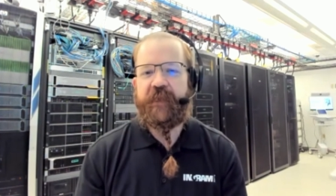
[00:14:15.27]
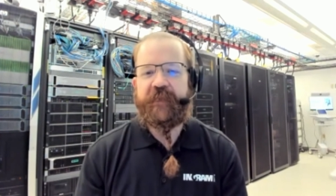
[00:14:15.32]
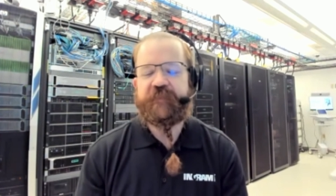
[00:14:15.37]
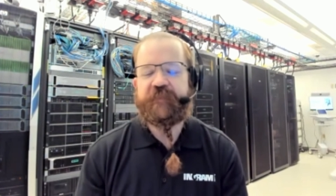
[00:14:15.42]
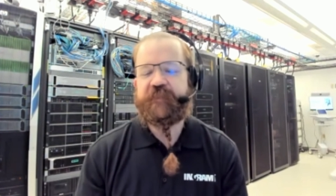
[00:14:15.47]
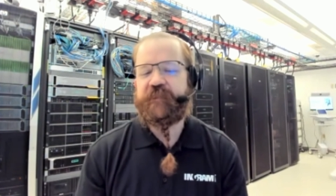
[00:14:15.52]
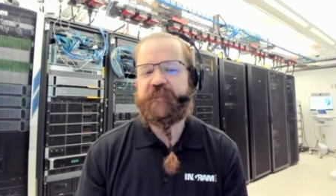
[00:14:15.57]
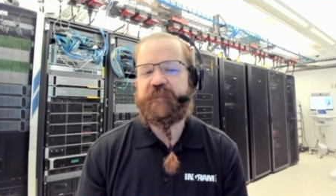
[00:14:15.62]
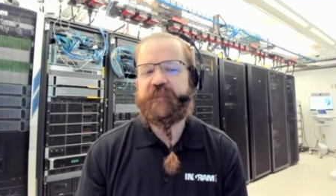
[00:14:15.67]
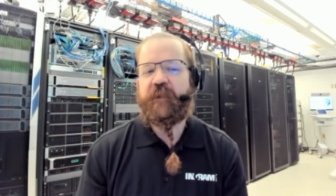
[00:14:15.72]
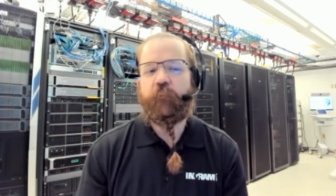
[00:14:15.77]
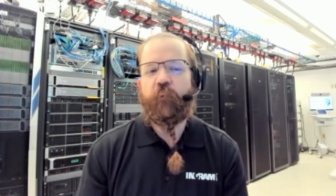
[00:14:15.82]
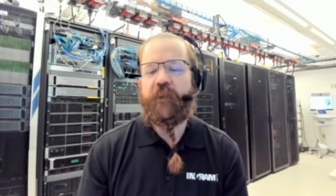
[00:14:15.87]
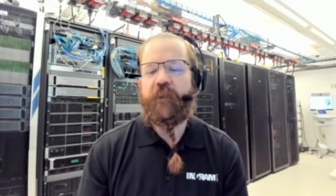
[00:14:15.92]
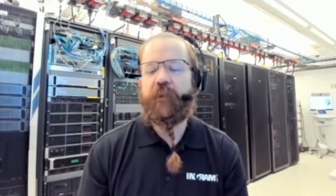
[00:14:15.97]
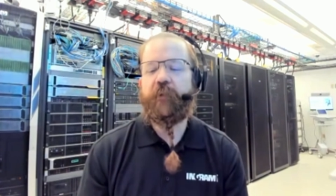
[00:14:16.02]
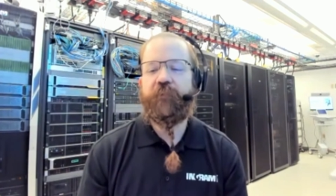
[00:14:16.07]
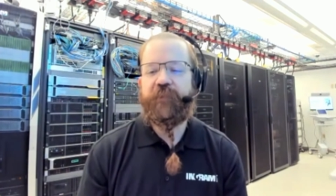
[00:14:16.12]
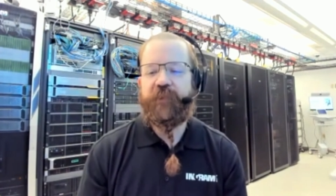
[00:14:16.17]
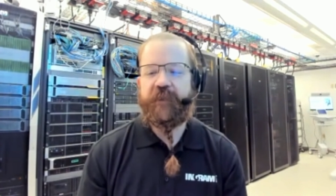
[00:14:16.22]
It's just that
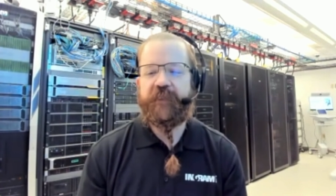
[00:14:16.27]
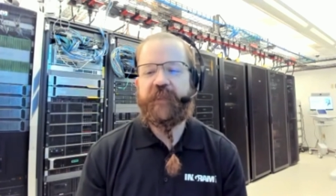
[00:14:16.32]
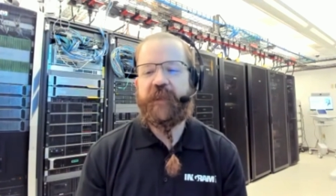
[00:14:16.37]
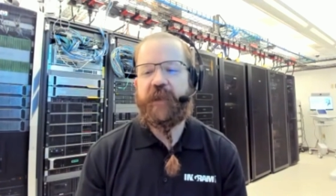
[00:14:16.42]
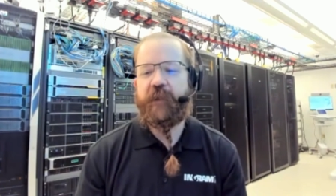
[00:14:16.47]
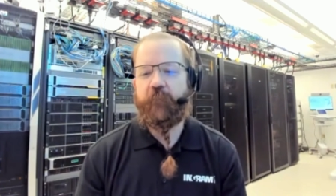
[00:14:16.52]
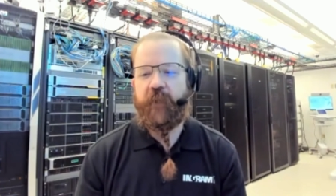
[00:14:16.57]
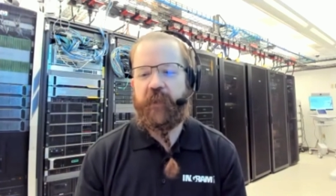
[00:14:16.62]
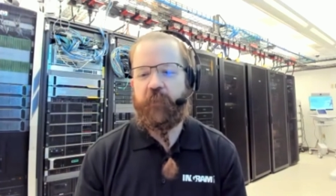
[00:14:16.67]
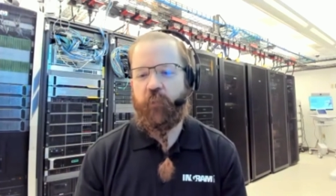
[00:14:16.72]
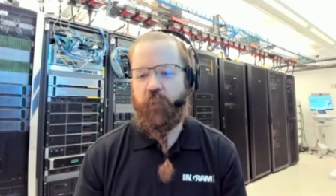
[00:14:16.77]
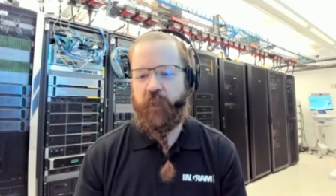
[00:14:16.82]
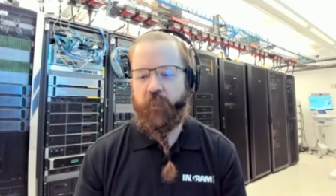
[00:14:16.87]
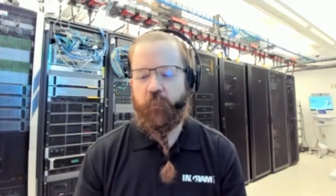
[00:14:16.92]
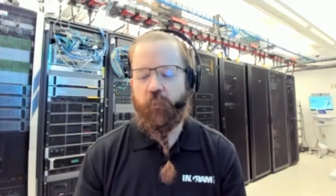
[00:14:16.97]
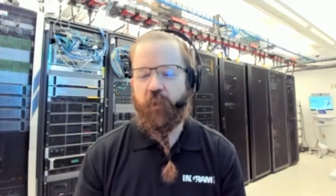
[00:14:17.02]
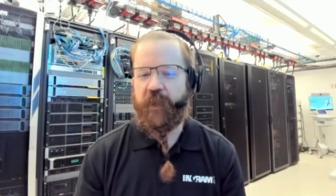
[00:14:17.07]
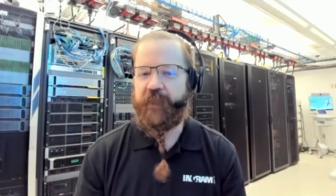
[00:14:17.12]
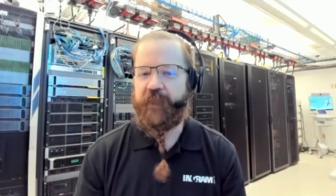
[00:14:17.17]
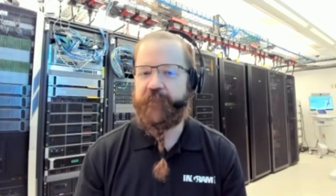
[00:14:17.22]
we don't think that way. We
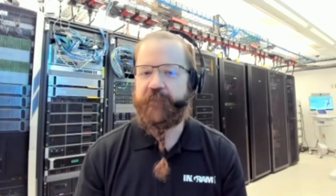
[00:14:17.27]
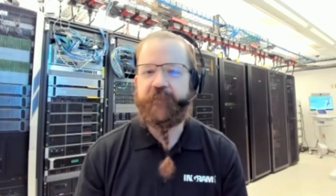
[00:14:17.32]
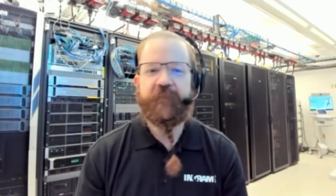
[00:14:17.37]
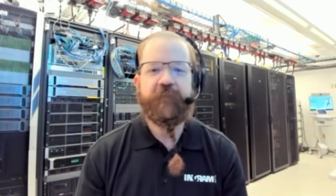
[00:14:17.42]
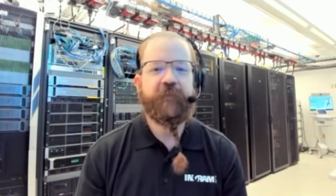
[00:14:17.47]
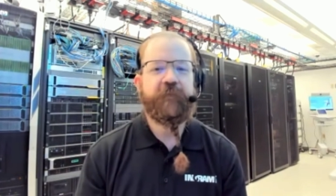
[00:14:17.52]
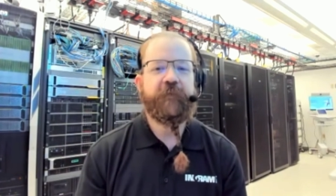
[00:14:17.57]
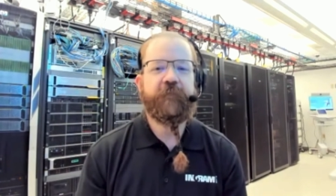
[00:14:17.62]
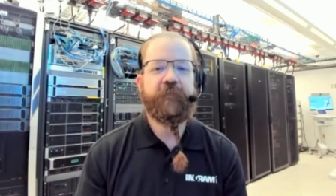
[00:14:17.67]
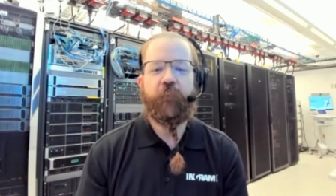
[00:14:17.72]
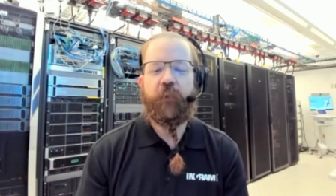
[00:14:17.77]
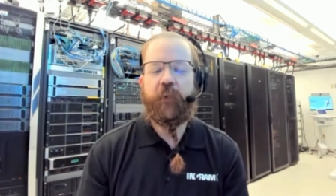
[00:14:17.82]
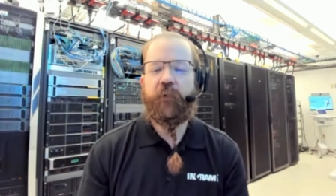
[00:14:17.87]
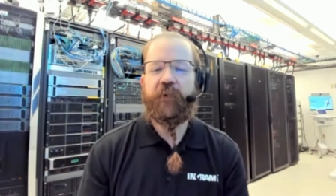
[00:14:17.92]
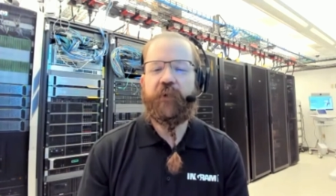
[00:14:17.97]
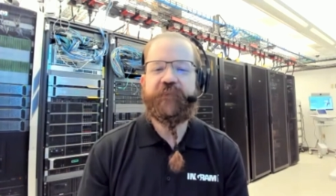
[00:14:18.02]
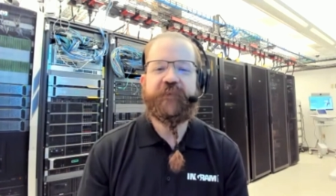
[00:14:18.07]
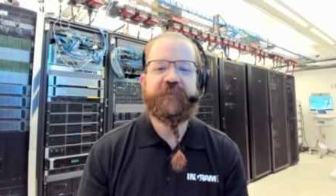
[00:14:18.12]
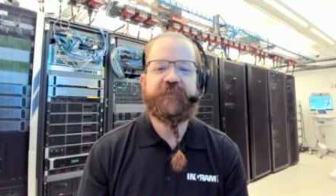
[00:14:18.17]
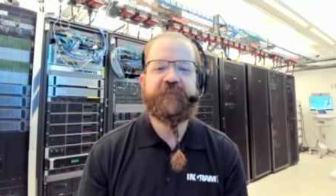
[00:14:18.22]
want
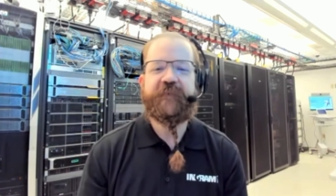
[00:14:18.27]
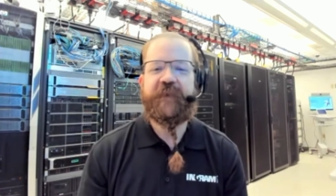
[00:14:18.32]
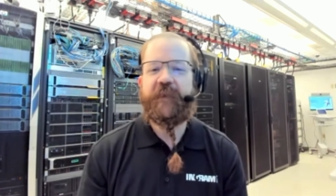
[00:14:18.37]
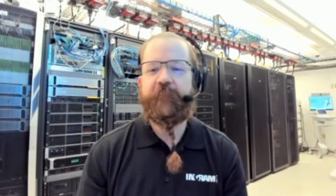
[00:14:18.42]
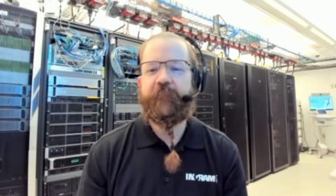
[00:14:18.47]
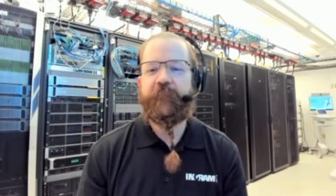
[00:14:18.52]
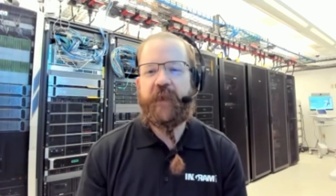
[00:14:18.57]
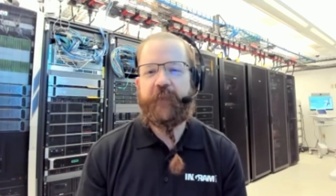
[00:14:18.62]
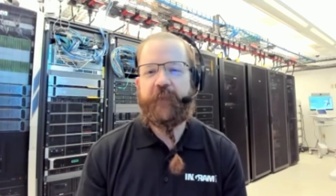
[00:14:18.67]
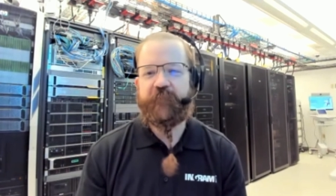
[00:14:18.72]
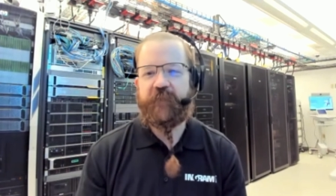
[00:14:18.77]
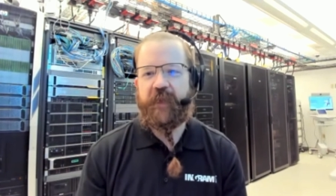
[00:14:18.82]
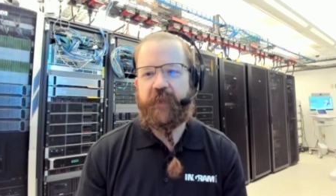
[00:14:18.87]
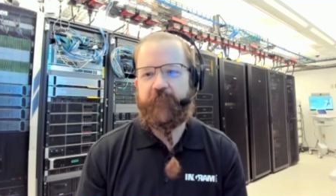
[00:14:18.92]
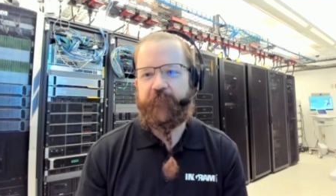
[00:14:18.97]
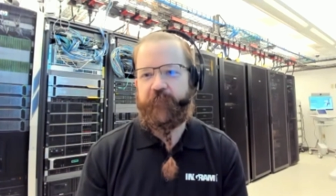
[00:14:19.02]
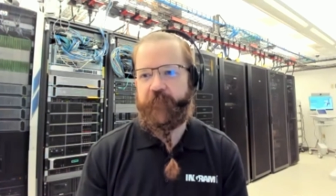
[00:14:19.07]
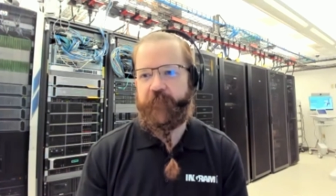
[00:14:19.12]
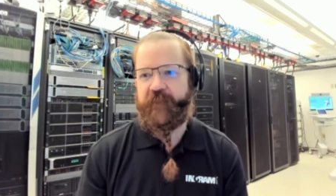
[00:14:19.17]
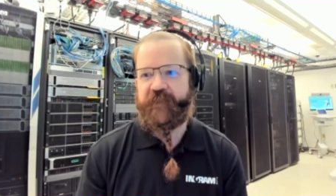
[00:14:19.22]
the same
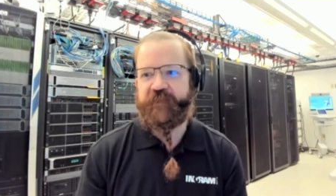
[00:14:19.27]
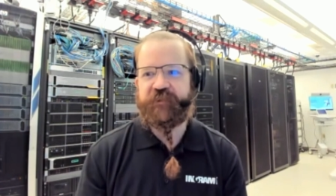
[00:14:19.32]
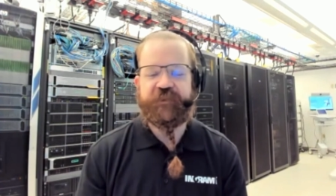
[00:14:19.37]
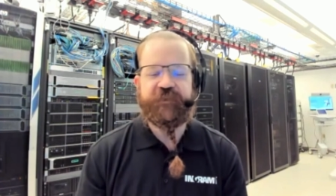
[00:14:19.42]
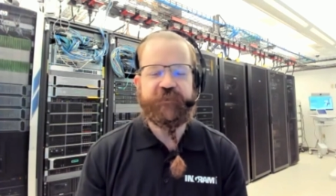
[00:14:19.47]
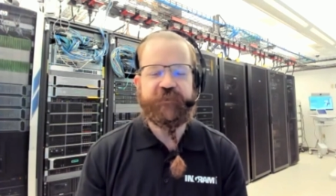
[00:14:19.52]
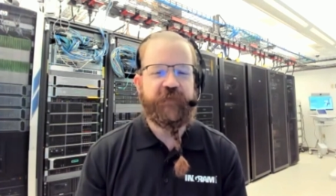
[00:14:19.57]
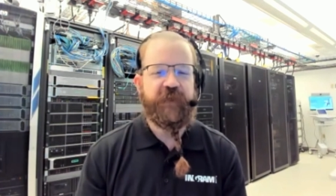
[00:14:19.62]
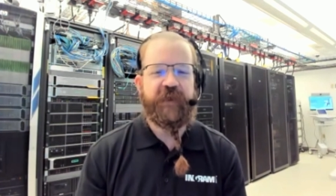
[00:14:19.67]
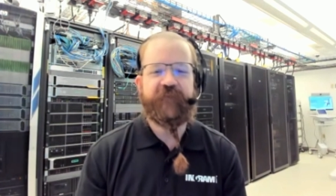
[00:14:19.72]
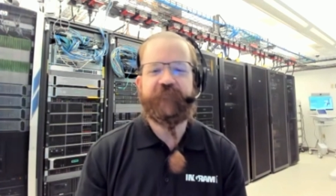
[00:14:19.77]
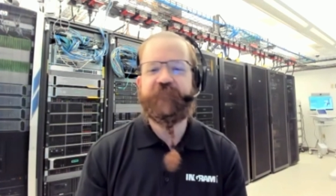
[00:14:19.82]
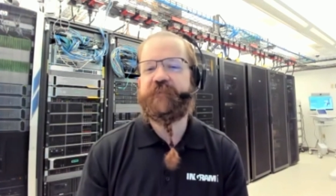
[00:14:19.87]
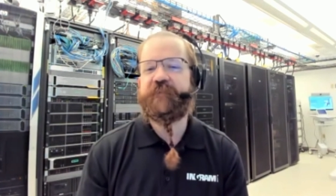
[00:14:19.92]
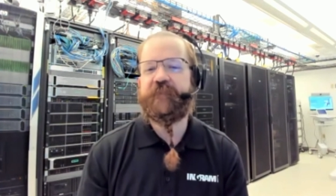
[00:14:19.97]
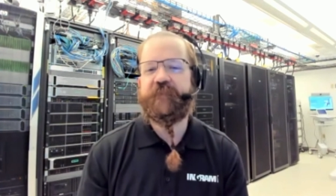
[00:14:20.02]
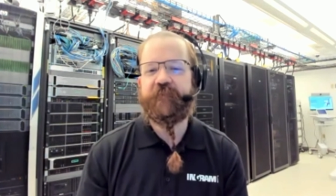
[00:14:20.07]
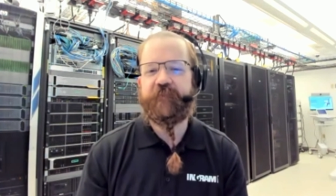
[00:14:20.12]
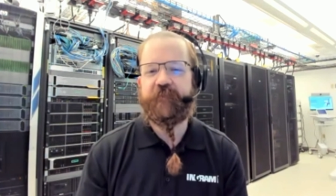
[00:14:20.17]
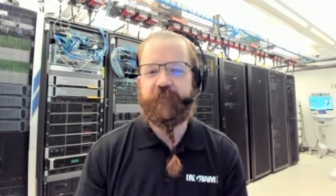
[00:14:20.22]
laptop image to every
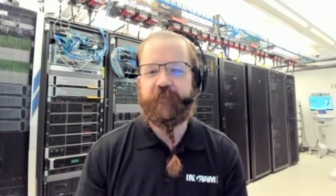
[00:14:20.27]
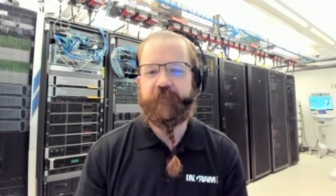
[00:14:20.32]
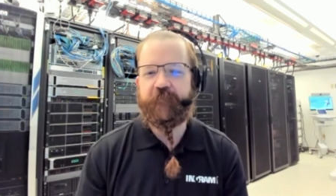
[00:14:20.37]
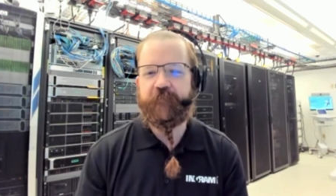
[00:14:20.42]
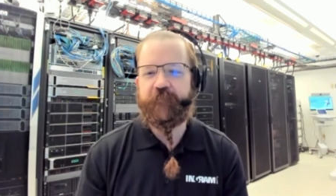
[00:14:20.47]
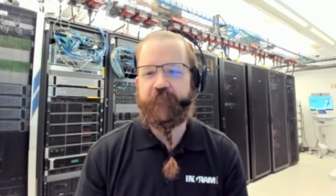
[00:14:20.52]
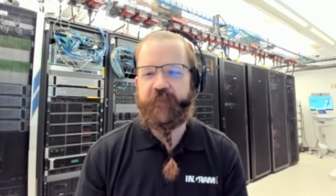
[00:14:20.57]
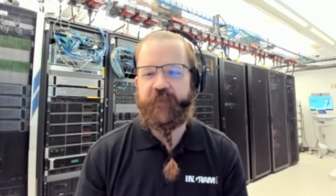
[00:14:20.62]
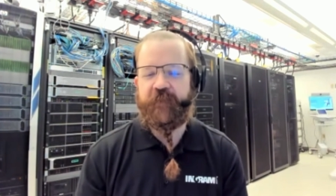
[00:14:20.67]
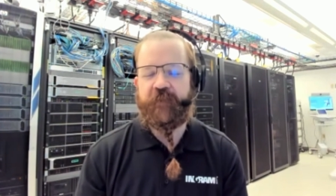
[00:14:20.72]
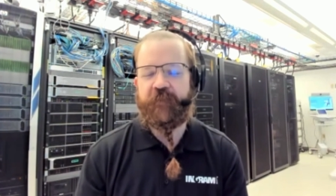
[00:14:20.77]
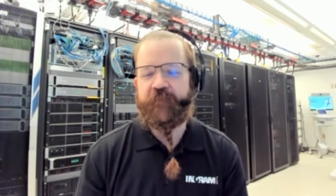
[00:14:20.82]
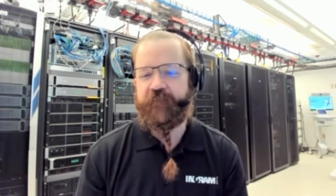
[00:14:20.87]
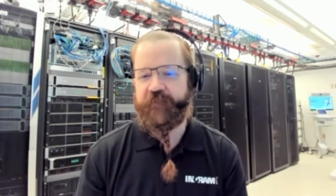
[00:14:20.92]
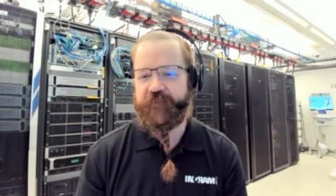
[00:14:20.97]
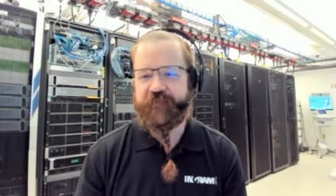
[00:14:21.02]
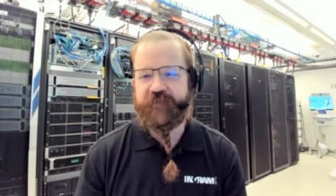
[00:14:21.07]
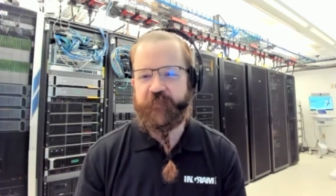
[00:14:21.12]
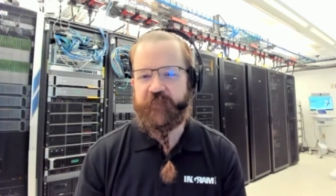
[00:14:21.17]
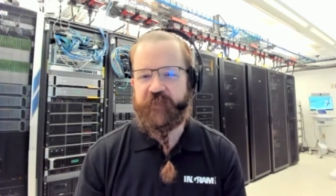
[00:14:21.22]
single
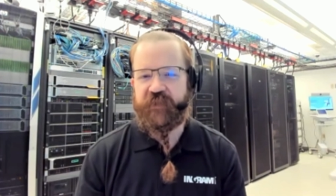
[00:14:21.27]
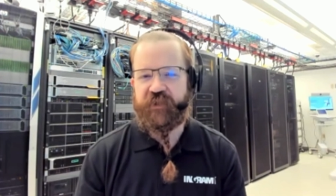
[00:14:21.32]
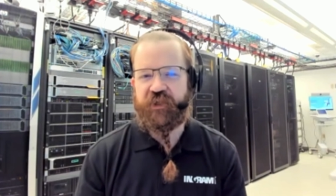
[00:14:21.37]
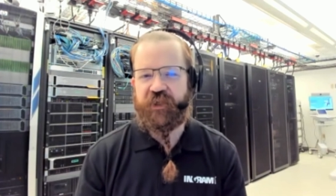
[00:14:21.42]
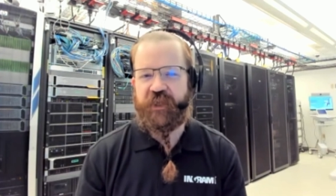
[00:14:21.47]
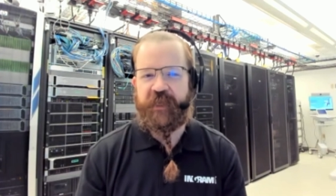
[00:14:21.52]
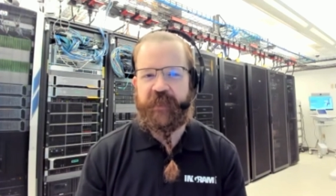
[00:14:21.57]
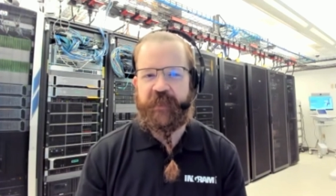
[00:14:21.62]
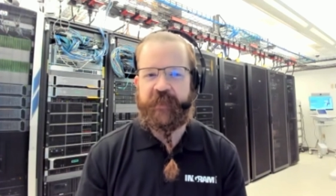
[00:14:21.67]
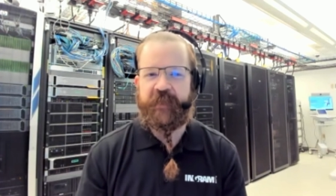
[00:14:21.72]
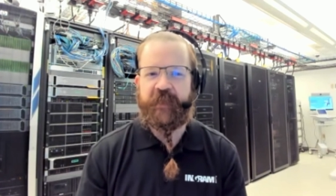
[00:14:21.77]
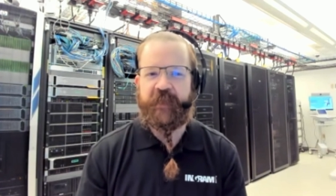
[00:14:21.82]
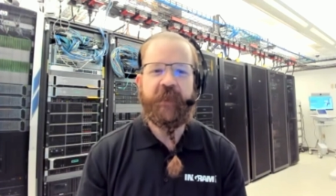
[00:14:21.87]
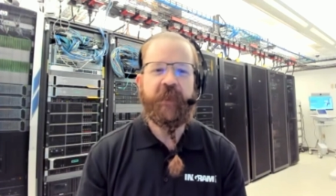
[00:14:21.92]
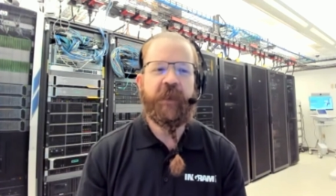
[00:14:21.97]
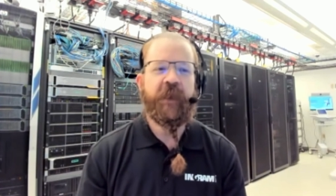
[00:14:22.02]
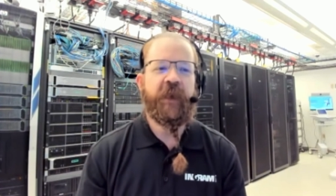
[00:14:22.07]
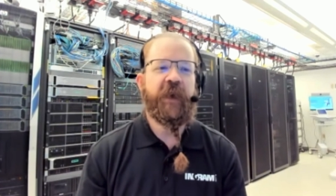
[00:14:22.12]
user machine.